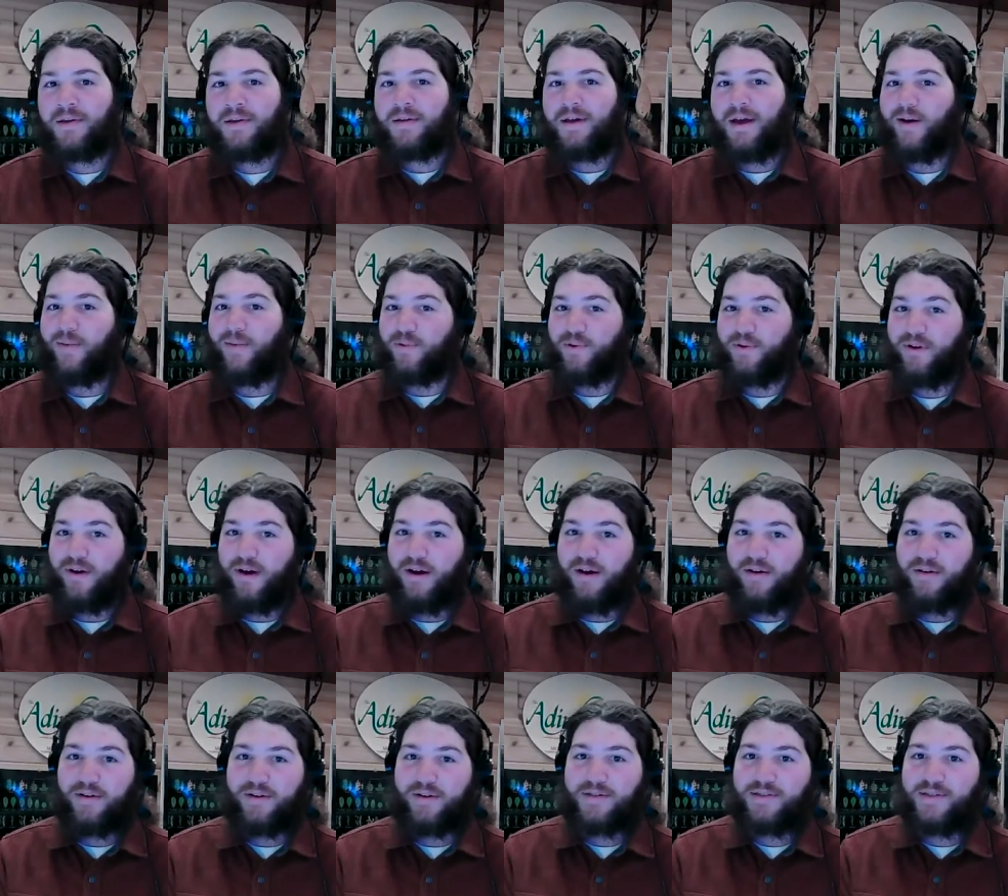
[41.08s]
I hope you will
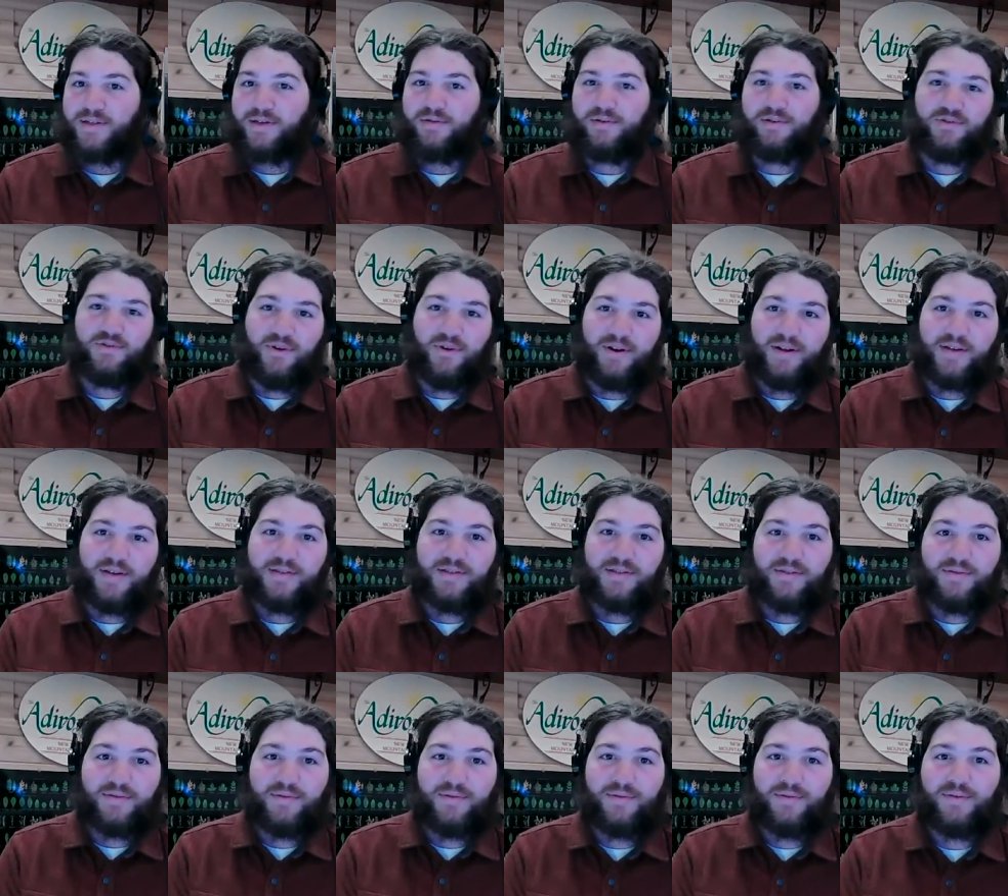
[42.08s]
all continue to join
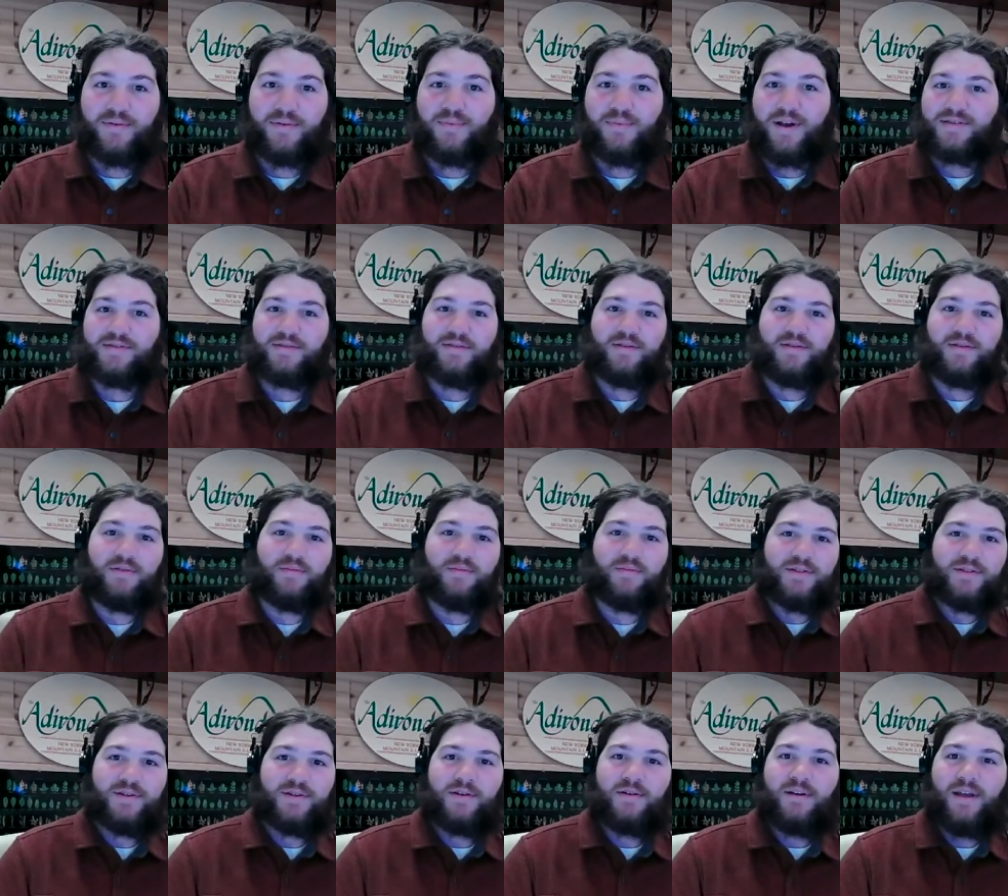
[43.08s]
us through the rest of the
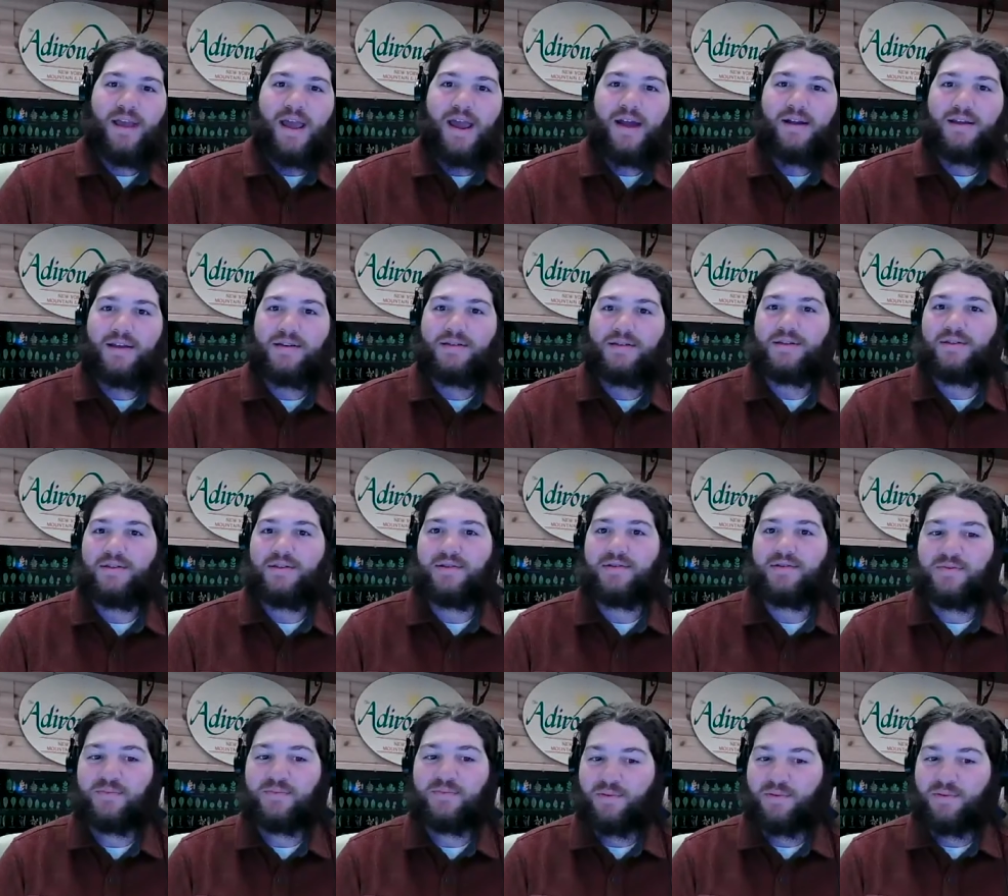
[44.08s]
winter and into the
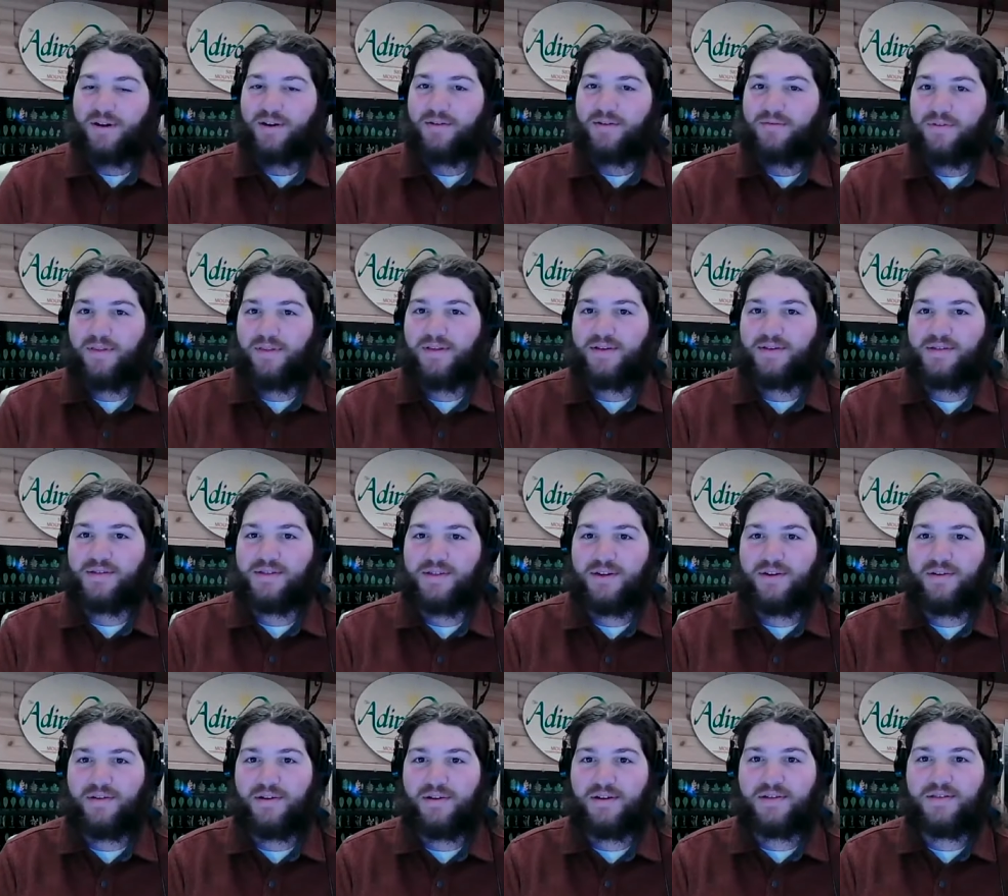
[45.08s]
spring for this
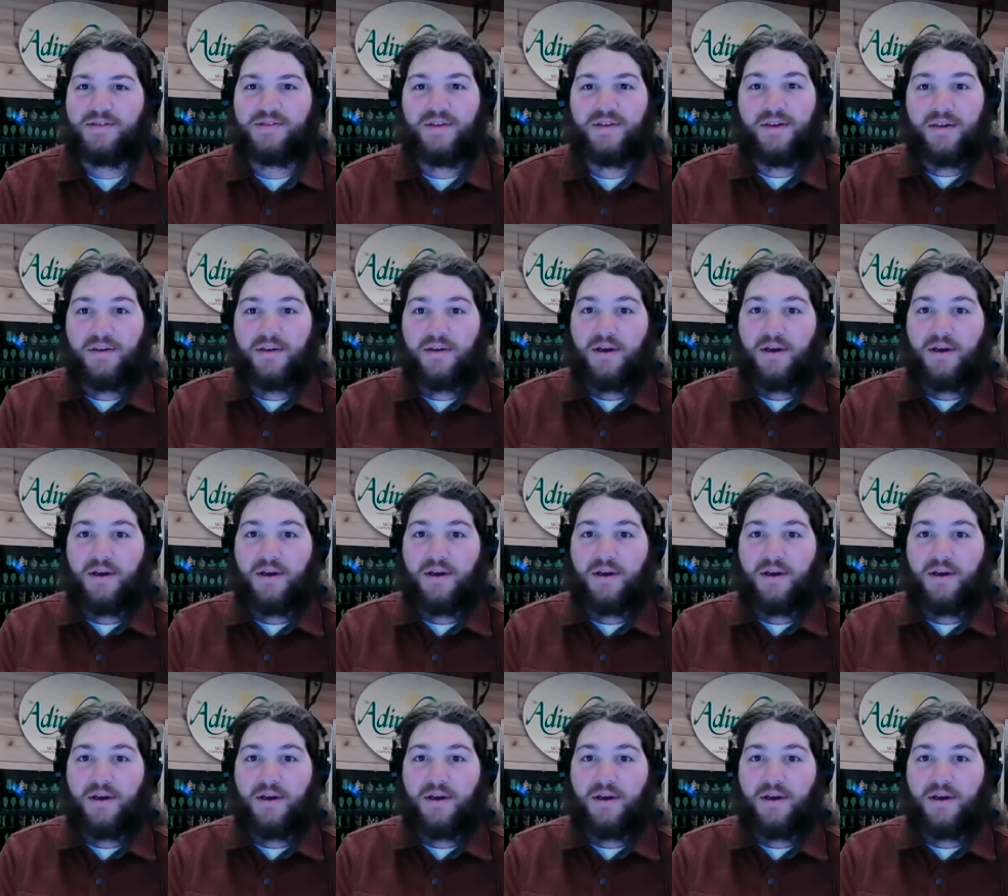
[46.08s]
series.